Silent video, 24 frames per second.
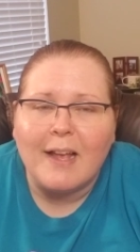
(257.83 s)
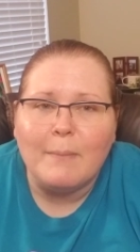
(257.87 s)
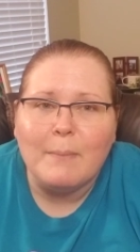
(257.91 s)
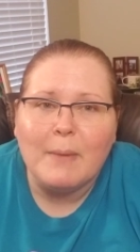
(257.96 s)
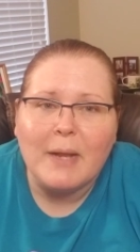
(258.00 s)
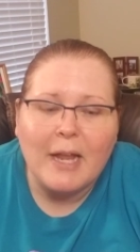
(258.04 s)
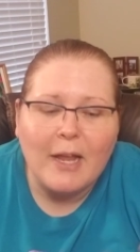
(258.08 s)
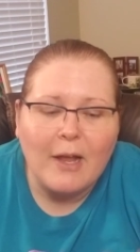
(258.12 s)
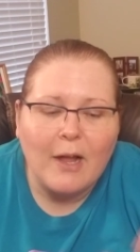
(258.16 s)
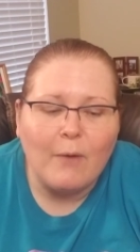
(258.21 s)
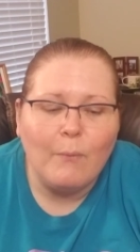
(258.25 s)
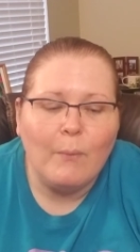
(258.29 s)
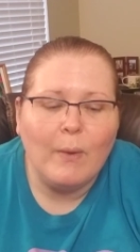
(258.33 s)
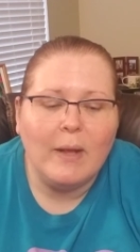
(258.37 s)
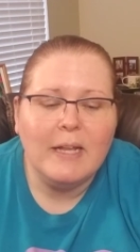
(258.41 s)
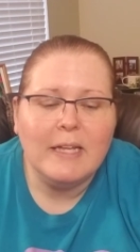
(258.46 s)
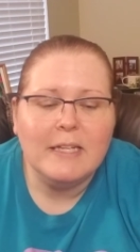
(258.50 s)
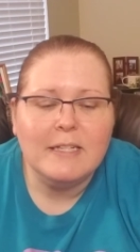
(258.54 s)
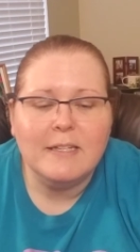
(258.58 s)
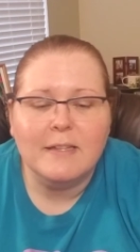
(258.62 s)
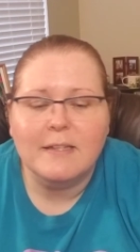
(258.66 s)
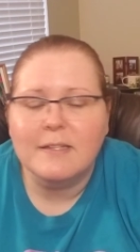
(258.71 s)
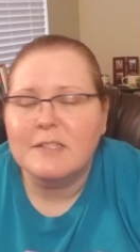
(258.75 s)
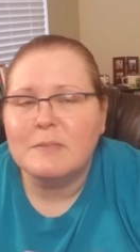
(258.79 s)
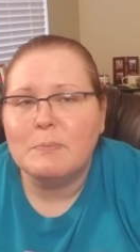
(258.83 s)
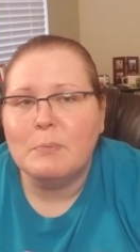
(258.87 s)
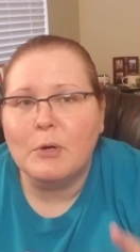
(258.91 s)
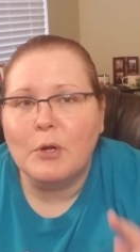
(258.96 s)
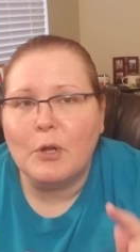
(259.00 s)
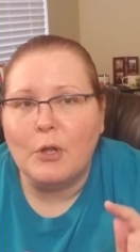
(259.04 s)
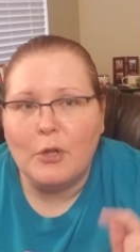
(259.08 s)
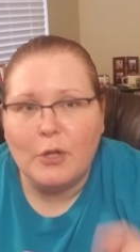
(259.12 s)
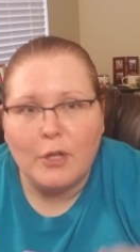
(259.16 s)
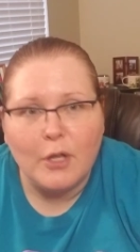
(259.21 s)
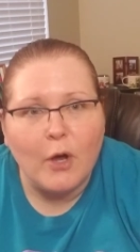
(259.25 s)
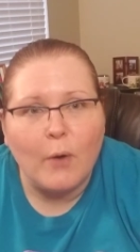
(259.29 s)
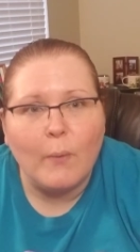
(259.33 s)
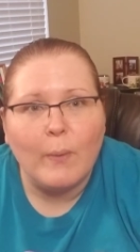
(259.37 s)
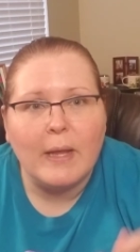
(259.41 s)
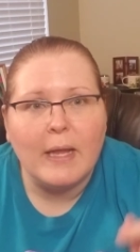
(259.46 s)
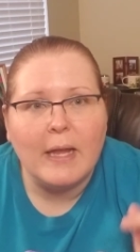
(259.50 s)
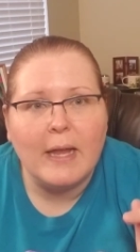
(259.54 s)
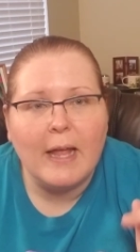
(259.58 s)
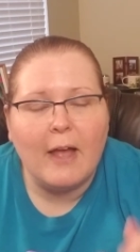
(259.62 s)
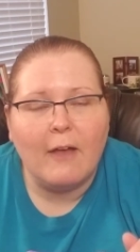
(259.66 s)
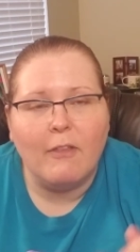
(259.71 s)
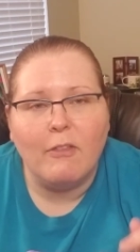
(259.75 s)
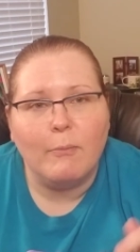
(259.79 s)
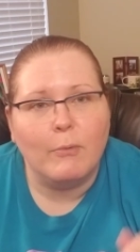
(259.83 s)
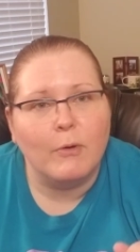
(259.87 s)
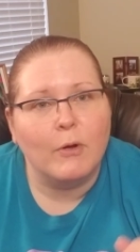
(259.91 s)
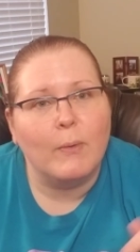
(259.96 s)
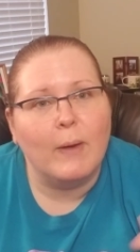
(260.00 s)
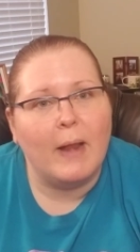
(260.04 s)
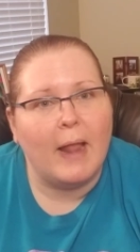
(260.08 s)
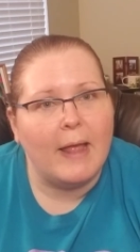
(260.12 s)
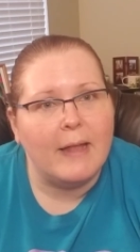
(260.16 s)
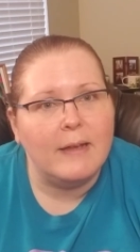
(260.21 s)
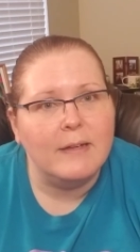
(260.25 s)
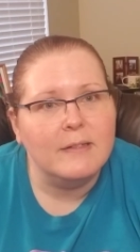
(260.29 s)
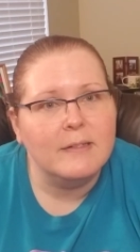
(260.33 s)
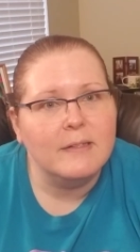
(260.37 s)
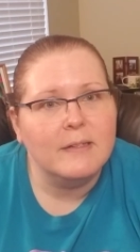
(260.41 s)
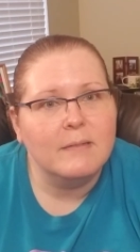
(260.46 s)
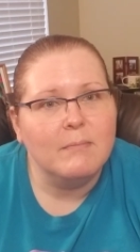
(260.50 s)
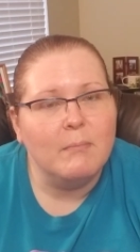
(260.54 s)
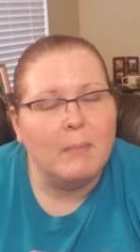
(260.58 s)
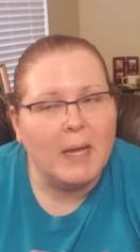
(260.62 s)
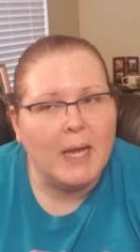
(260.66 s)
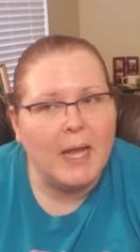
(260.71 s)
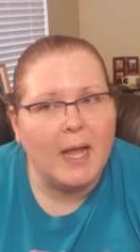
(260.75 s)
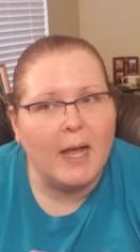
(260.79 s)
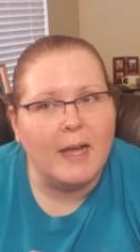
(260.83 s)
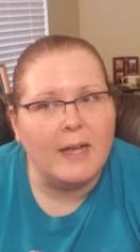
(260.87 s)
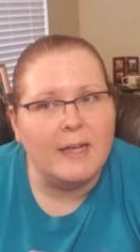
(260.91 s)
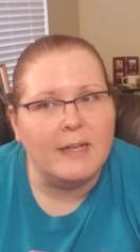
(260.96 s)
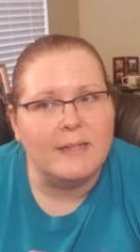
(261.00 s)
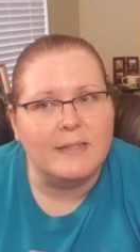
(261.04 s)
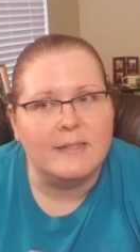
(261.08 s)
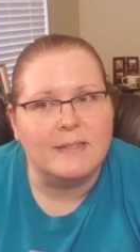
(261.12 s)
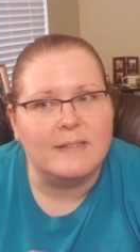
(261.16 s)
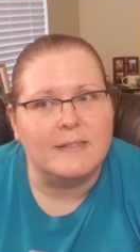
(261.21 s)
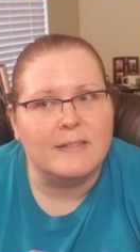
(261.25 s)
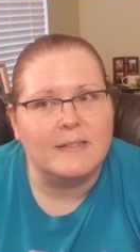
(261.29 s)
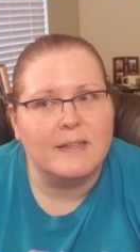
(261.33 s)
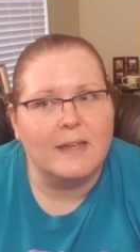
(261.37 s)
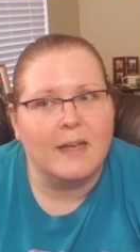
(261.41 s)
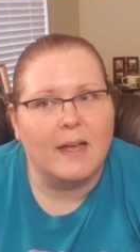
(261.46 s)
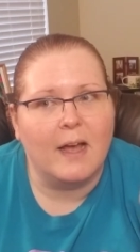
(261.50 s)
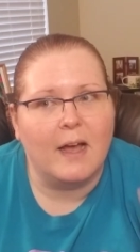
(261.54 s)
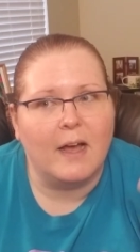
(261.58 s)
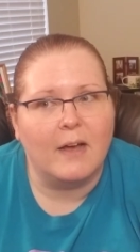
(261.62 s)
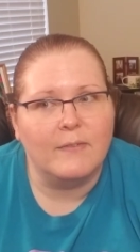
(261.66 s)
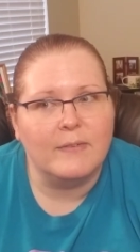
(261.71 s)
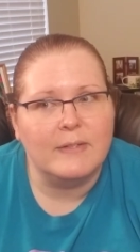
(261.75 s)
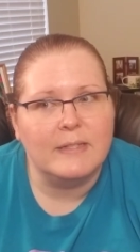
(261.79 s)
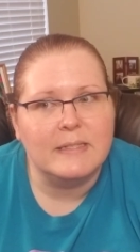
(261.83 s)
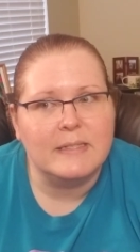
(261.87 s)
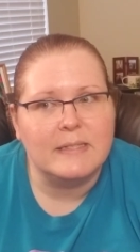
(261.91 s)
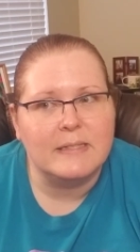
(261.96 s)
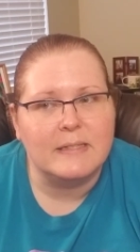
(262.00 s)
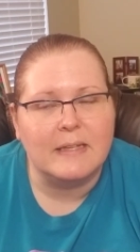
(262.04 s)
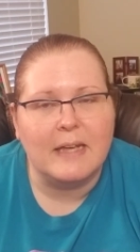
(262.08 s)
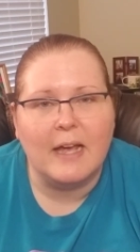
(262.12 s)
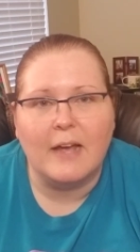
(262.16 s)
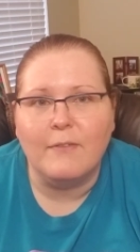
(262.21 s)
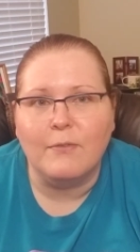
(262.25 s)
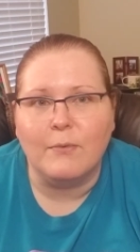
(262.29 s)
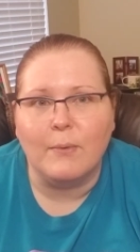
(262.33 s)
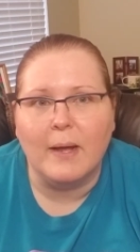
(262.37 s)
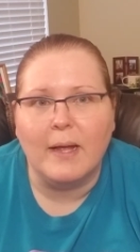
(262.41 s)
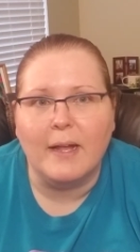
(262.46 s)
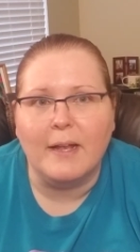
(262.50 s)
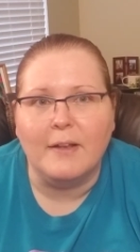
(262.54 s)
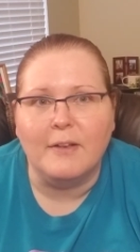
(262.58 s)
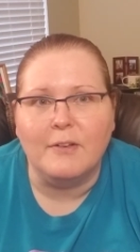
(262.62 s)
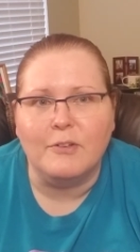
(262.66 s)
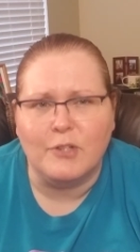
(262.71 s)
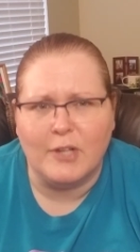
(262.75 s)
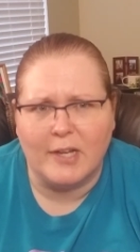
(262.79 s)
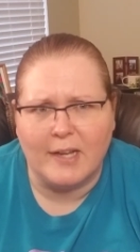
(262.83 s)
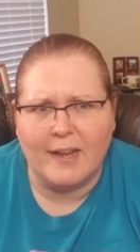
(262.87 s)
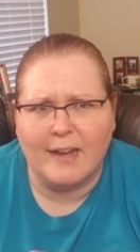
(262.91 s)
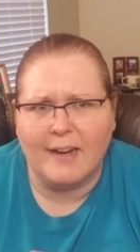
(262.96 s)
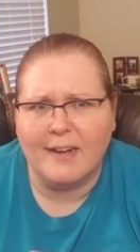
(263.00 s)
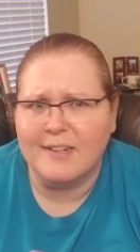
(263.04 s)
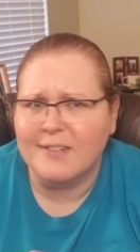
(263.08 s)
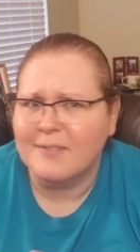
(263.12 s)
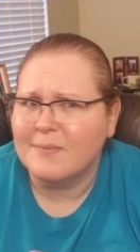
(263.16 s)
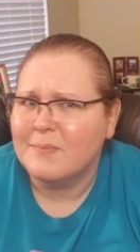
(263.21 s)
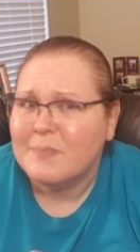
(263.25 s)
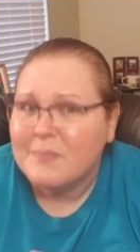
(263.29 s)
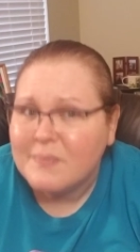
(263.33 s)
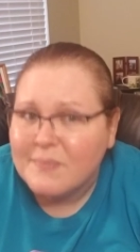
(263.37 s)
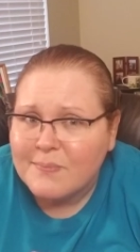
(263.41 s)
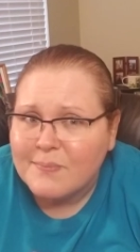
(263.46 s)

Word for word: I mean, I, I went into this book knowing how the book would end because obviously I've read Jane Eyre.